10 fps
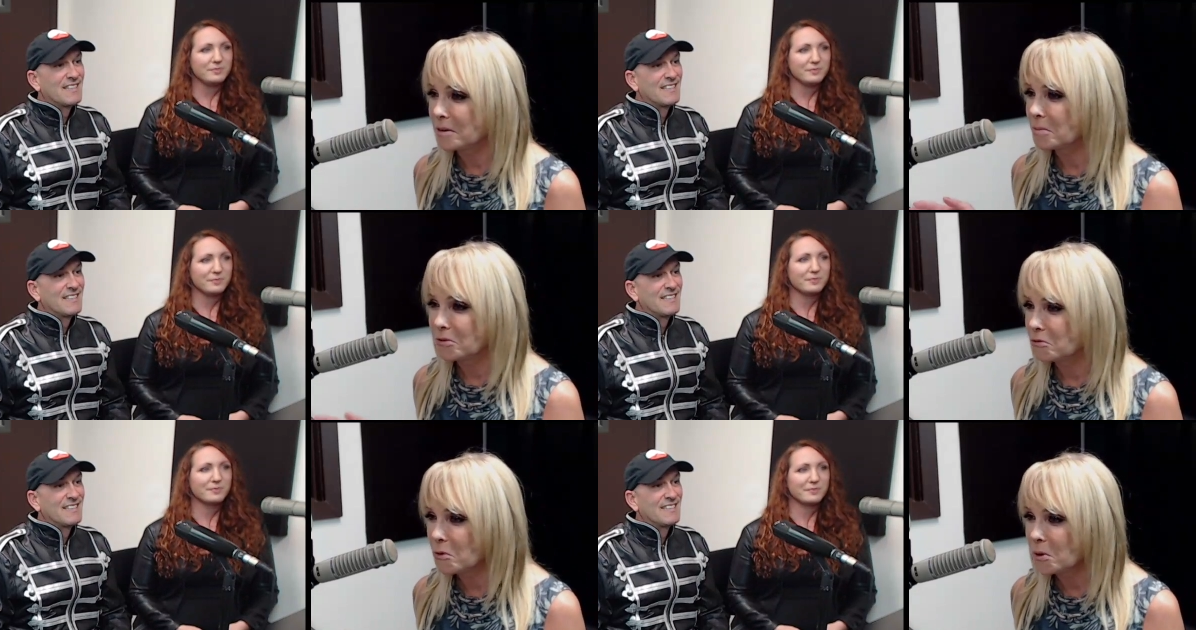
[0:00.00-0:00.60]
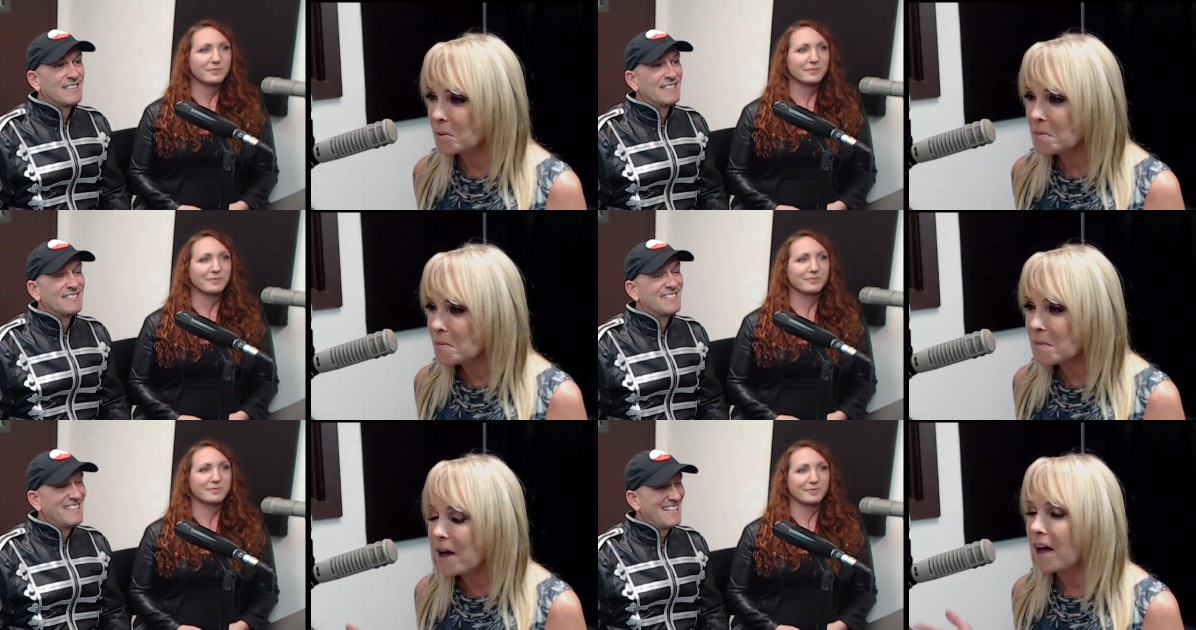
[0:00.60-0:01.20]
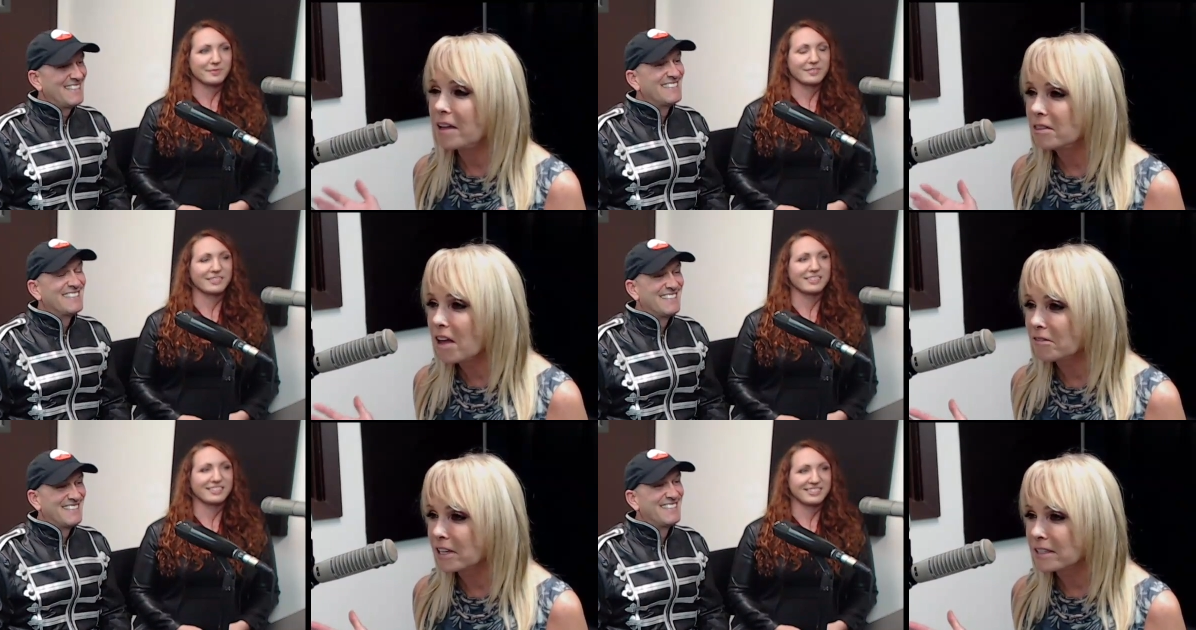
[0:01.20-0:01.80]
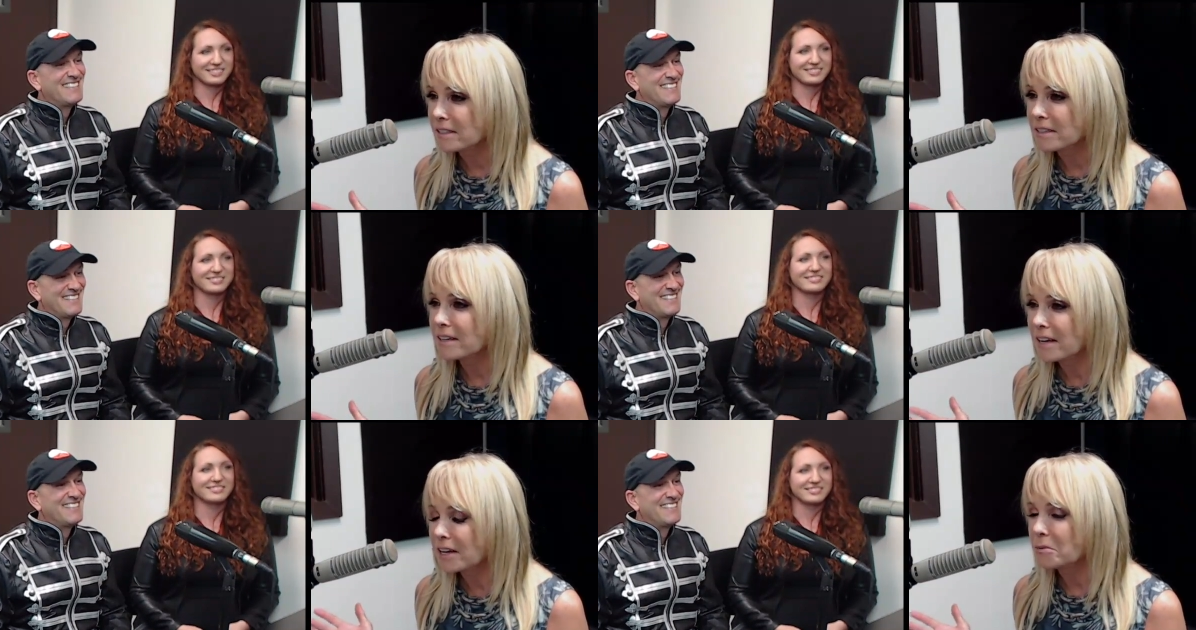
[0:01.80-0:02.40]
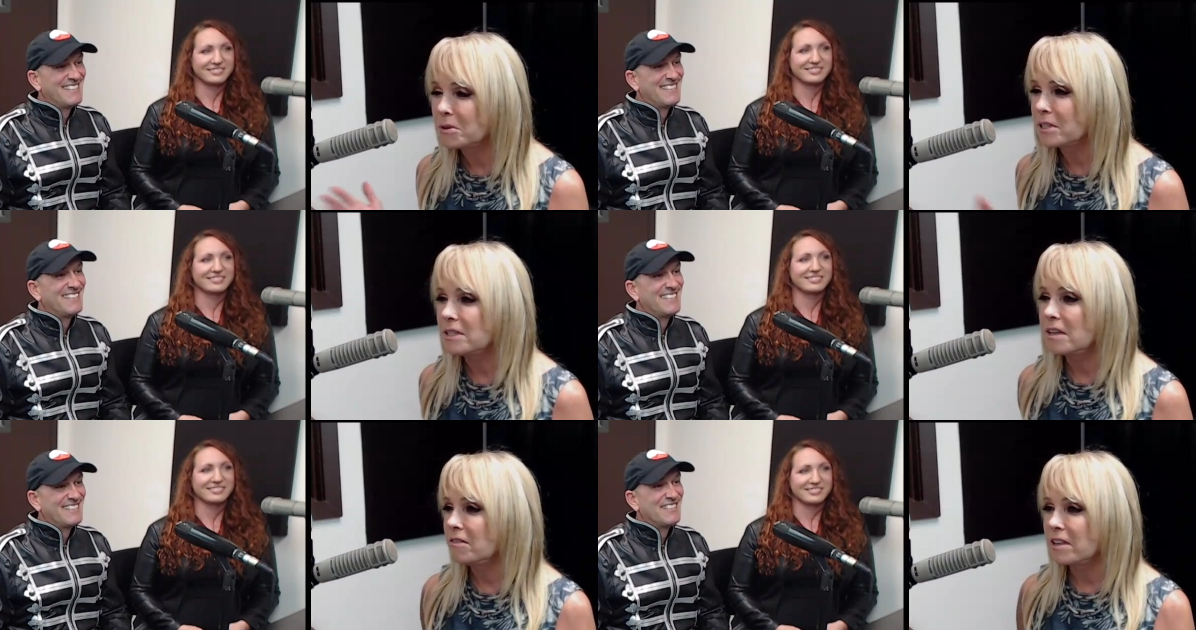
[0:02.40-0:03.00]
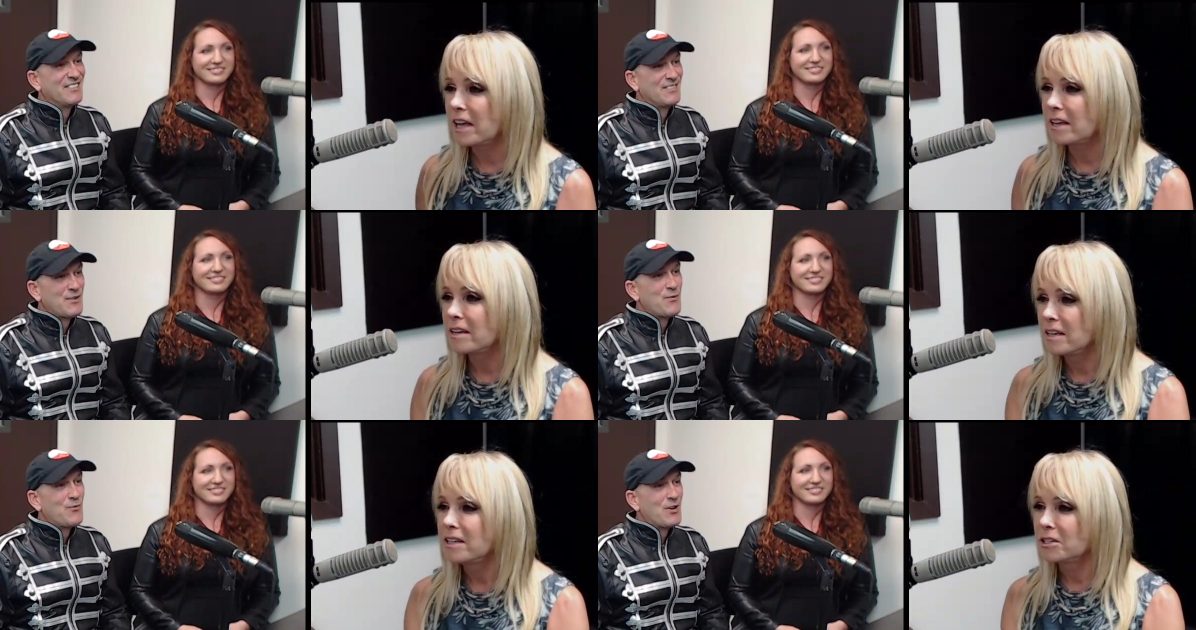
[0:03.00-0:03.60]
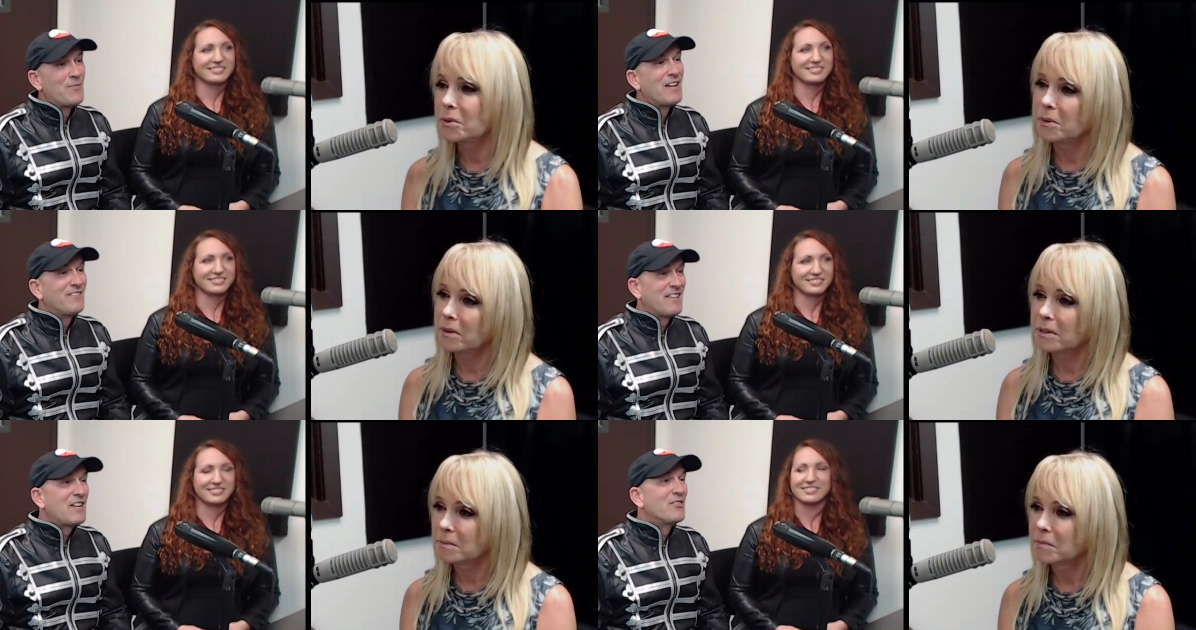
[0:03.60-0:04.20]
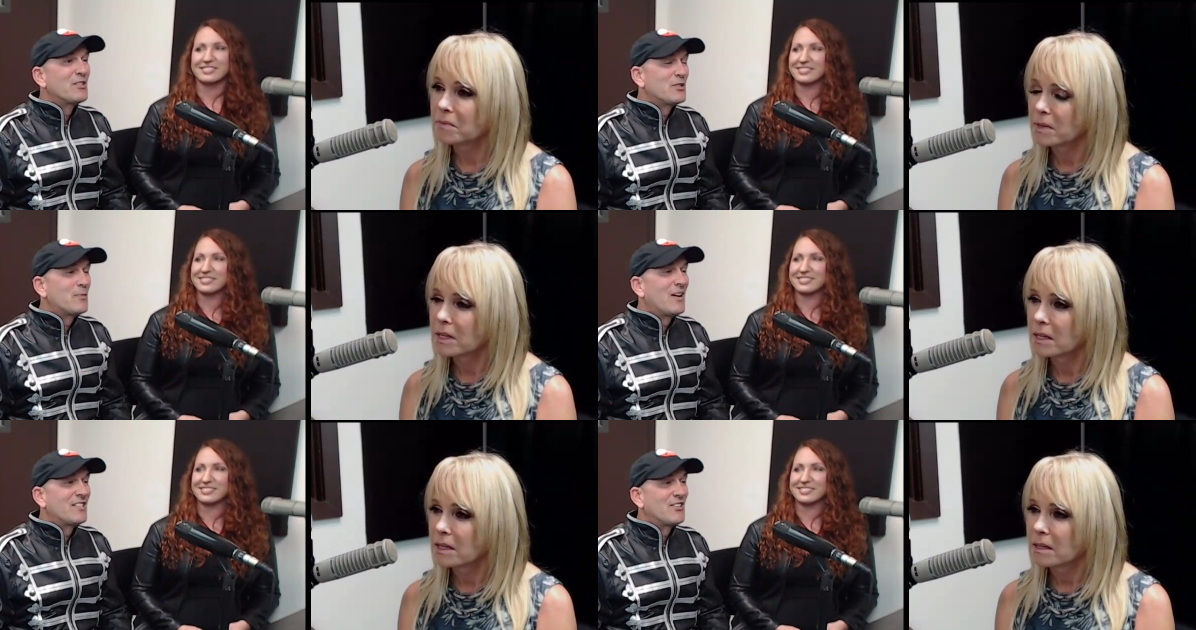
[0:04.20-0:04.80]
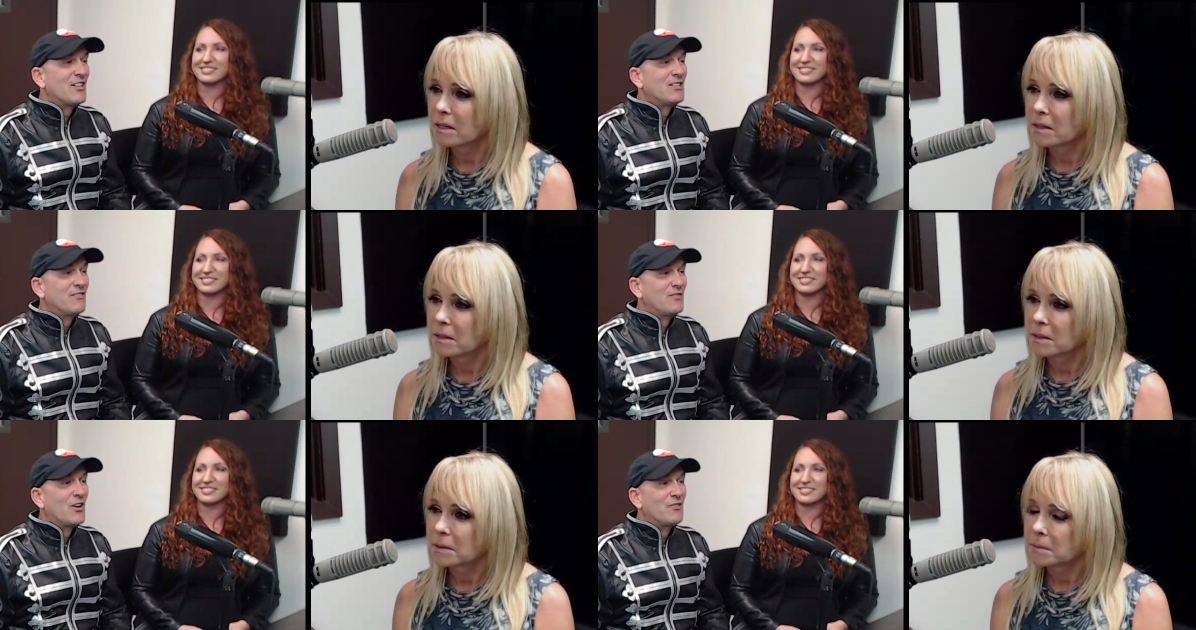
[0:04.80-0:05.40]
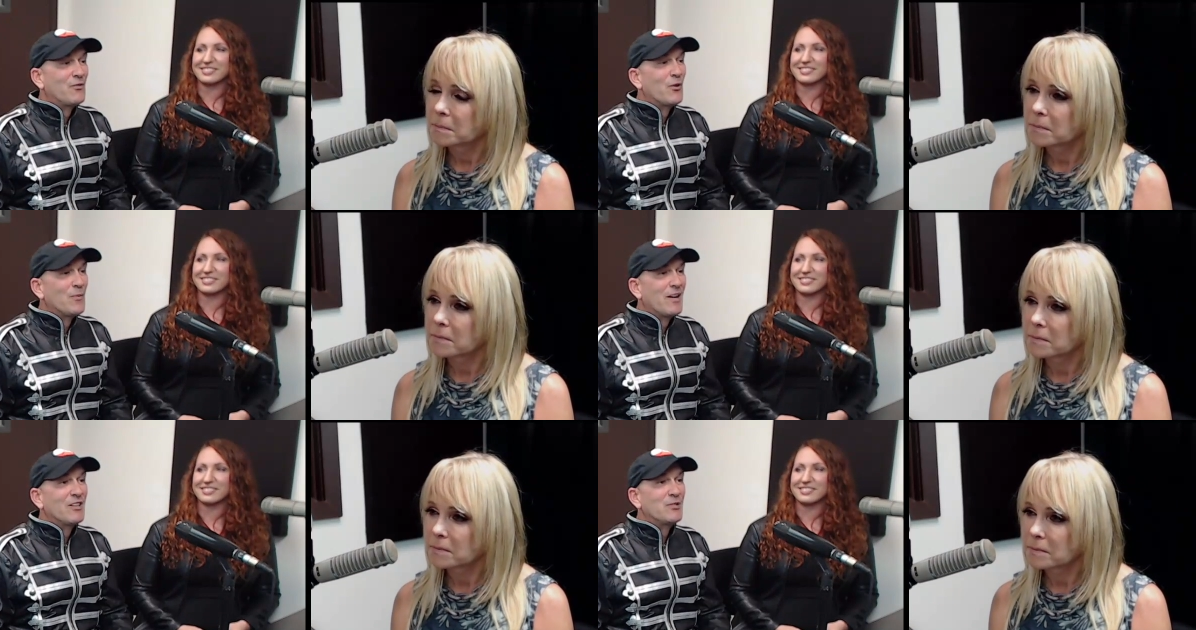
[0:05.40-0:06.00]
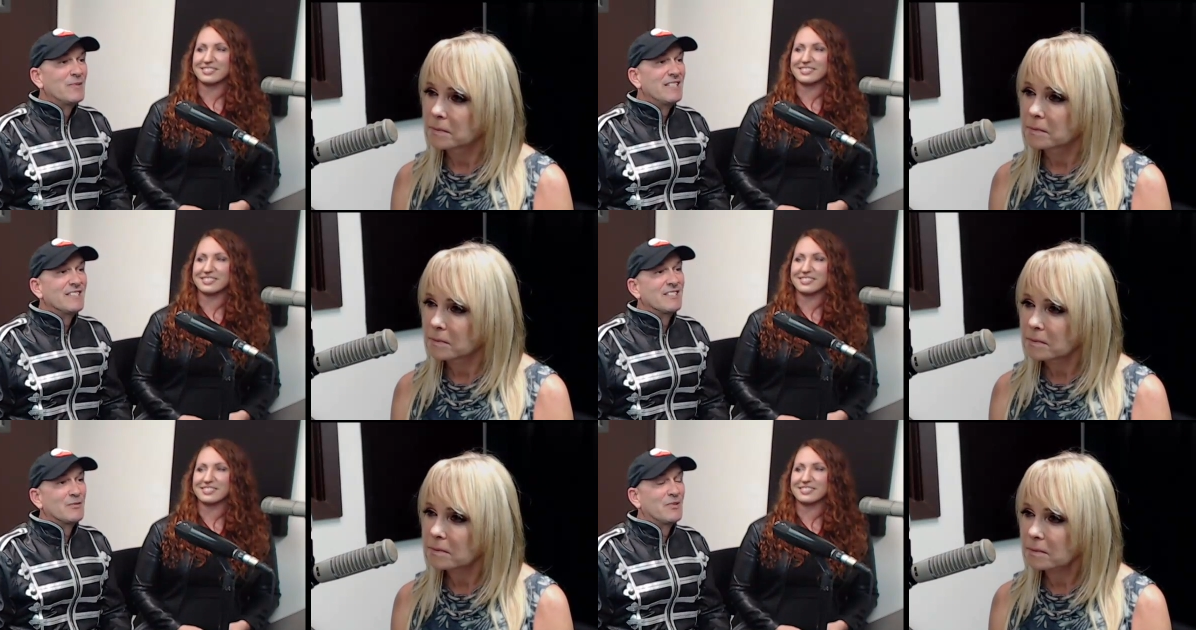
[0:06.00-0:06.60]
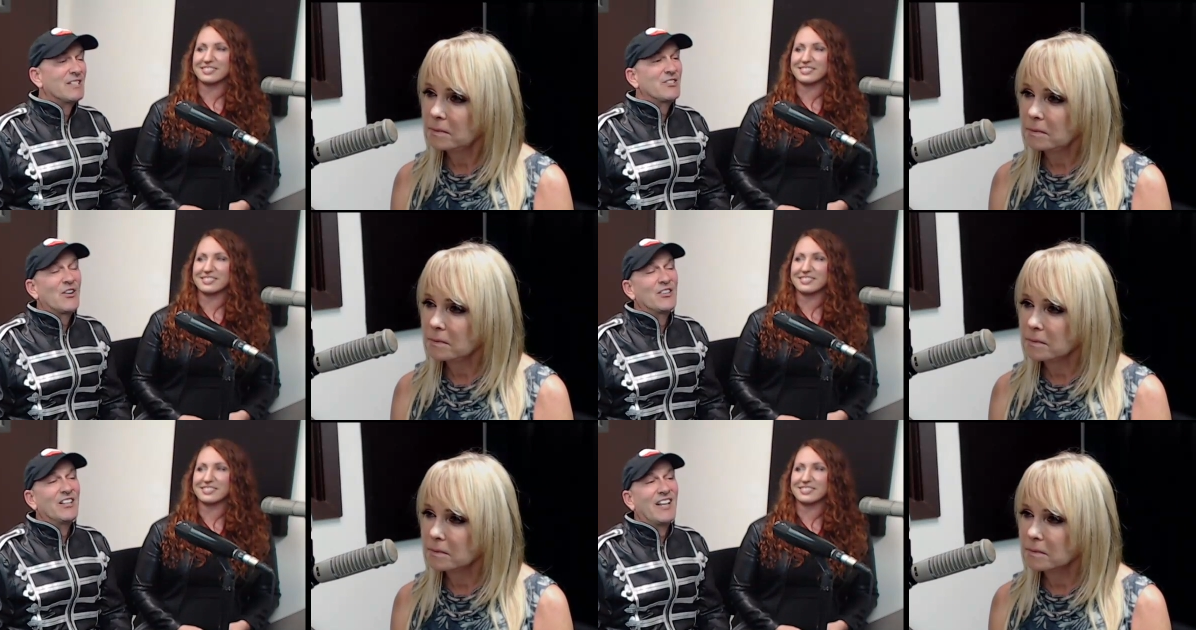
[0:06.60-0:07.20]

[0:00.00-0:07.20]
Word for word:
Speaker 1: and perform. Yeah. I love it. I really love that.
Speaker 2: One so, of my favorite spots on on Fort Myers Beach is a place called the